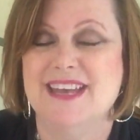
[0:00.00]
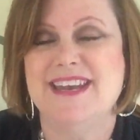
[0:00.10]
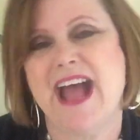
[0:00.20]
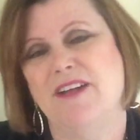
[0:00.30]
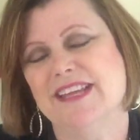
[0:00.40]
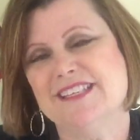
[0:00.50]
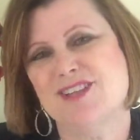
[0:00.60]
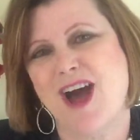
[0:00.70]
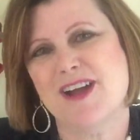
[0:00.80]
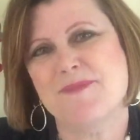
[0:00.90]
Now, let's
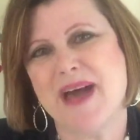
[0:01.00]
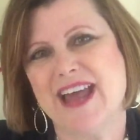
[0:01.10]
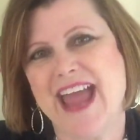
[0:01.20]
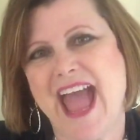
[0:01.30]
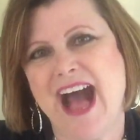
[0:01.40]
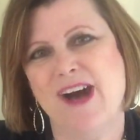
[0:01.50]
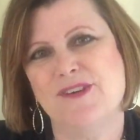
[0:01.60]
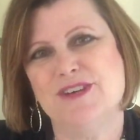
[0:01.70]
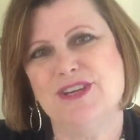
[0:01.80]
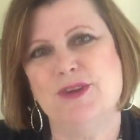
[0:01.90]
talk about
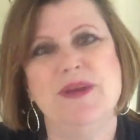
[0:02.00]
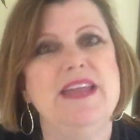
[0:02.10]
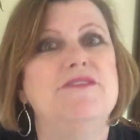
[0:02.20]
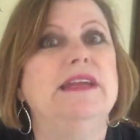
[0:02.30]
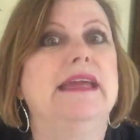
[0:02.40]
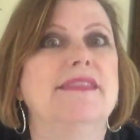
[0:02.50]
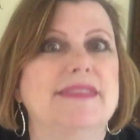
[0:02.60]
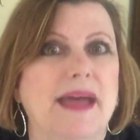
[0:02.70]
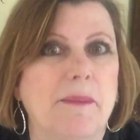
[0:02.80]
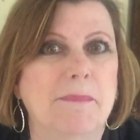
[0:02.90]
how you even get
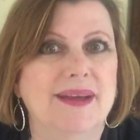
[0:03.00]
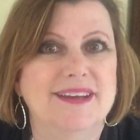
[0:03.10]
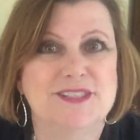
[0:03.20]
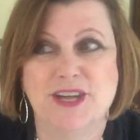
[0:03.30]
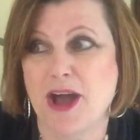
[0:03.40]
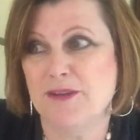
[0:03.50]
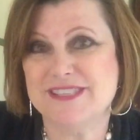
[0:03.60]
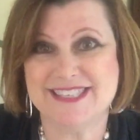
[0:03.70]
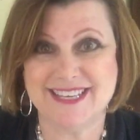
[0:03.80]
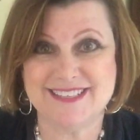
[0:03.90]
them to go
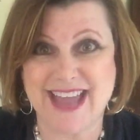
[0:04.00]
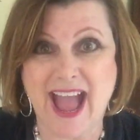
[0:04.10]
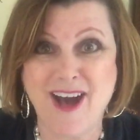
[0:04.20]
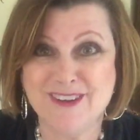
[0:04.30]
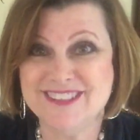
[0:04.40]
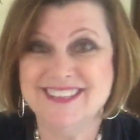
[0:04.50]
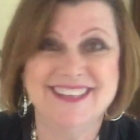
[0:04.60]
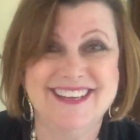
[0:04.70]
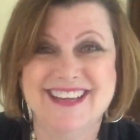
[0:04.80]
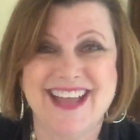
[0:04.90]
sit down
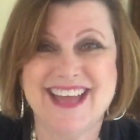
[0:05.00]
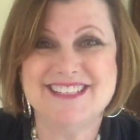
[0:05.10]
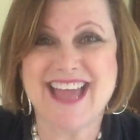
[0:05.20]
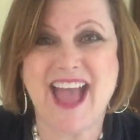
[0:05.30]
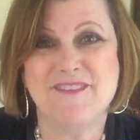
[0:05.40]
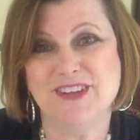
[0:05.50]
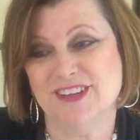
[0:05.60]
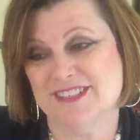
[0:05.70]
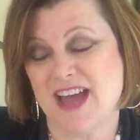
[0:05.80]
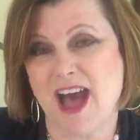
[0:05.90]
and to have a
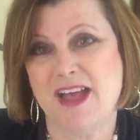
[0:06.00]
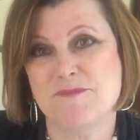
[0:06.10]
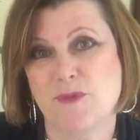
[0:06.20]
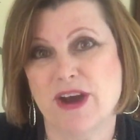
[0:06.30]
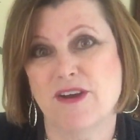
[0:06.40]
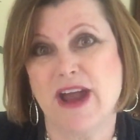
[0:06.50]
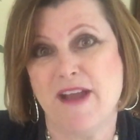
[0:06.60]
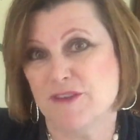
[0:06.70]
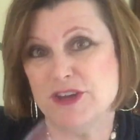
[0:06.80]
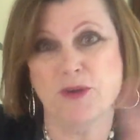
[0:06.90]
little time
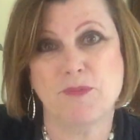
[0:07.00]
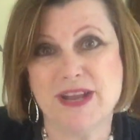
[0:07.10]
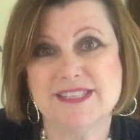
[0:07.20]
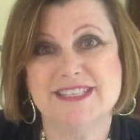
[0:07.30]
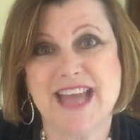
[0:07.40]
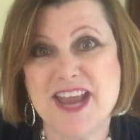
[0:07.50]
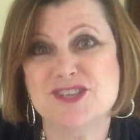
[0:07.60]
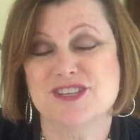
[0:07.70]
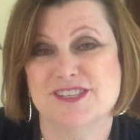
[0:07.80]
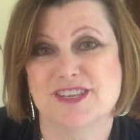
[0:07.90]
wherever your
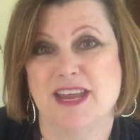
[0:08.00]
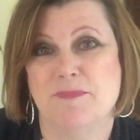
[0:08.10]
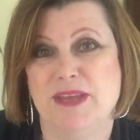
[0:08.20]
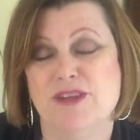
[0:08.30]
presentation is going to be.